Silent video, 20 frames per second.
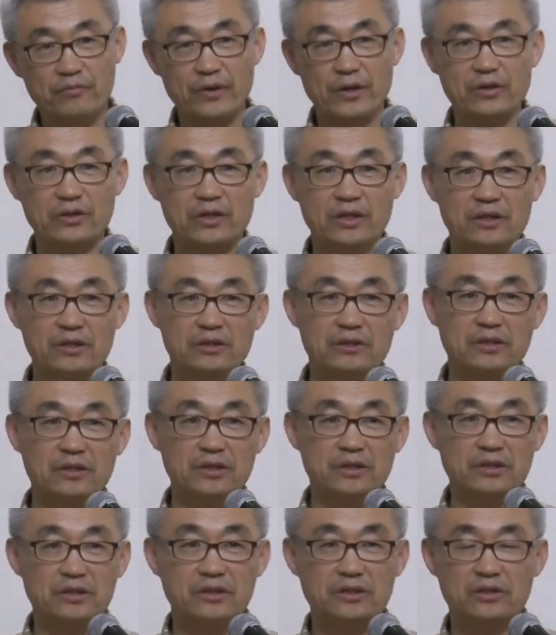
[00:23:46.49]
Okay?
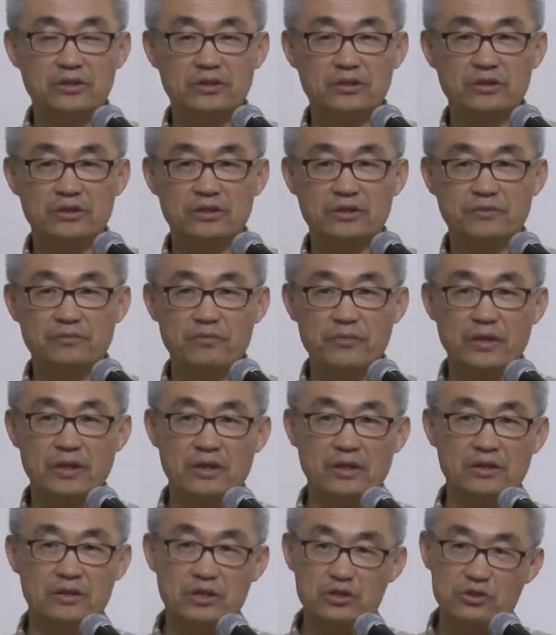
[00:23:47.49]

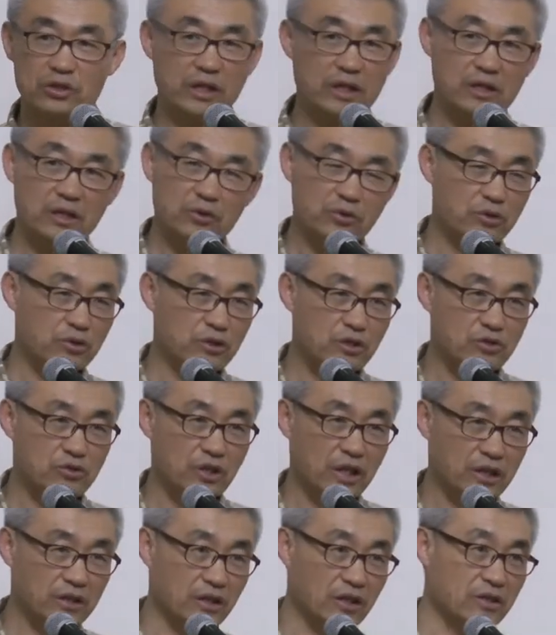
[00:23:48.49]
Did you get that or did you
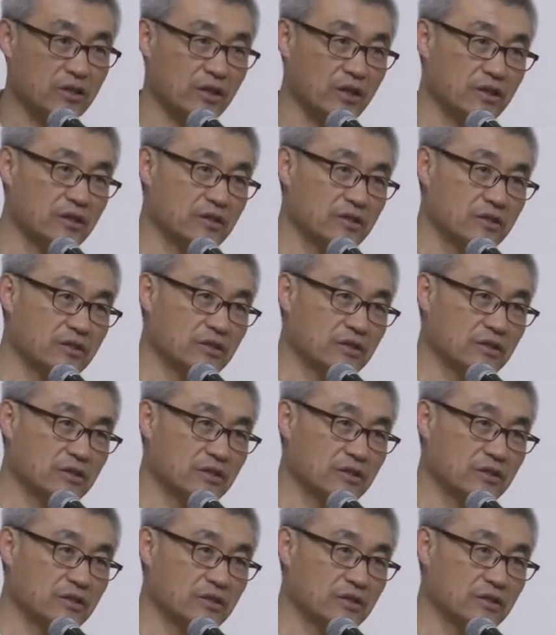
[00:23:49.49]
not get that?